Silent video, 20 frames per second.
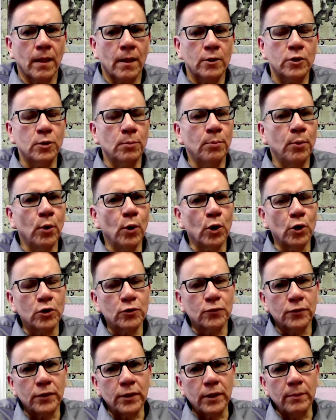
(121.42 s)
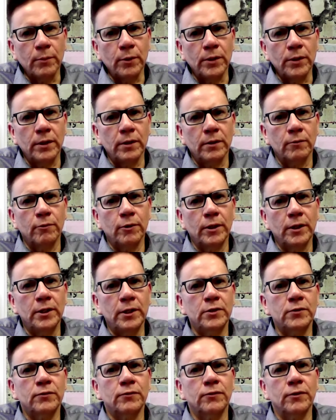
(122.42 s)
supports for them when they're
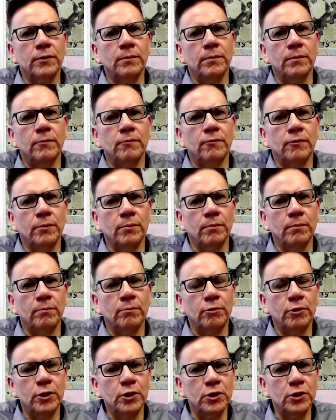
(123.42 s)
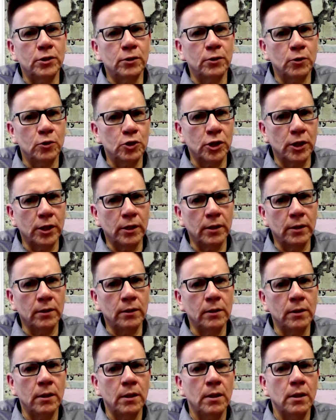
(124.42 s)
released from prison or
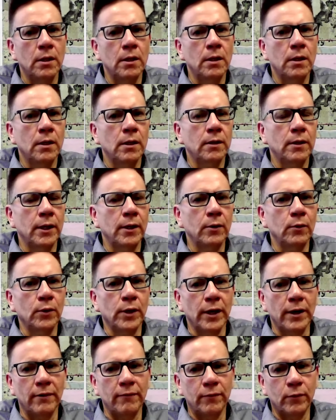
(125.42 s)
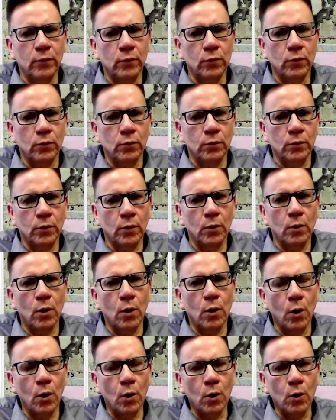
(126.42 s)
jail. They don't have no
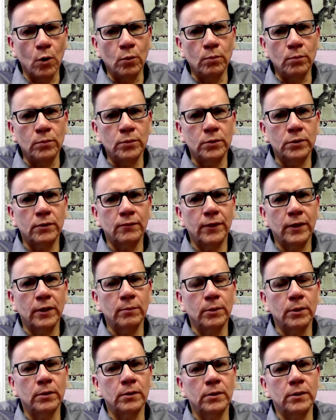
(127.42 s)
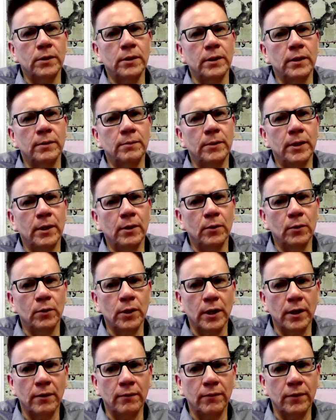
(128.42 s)
homes available to them. They don't
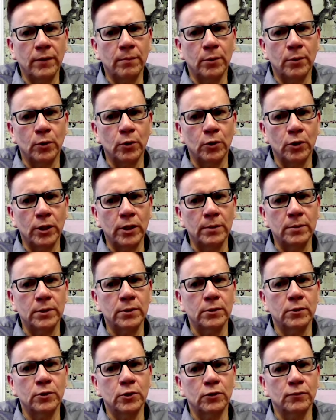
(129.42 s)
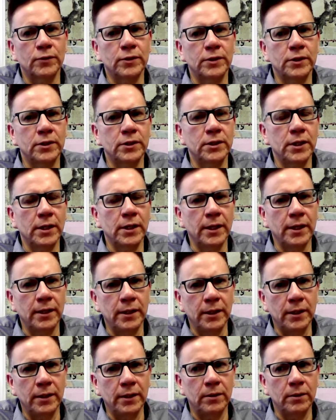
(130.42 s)
have the programs and services that they
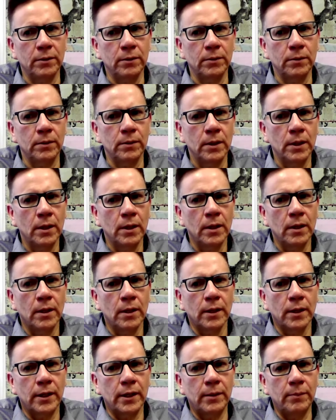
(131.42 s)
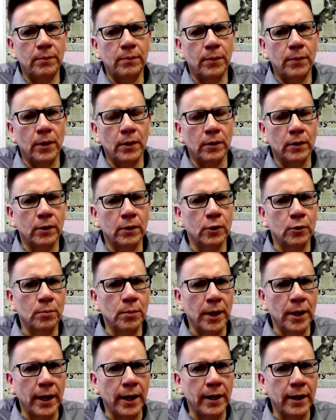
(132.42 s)
need to keep on the
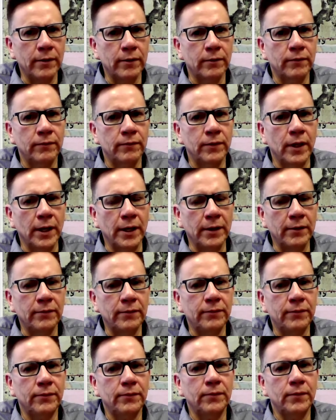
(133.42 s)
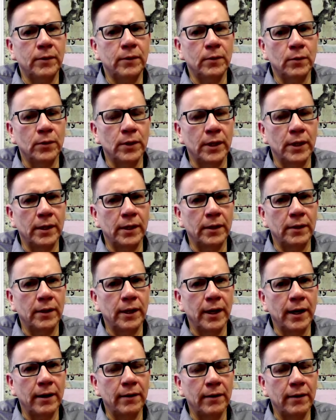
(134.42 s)
good path of life. You know,
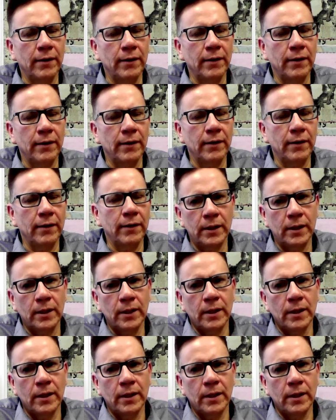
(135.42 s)
they have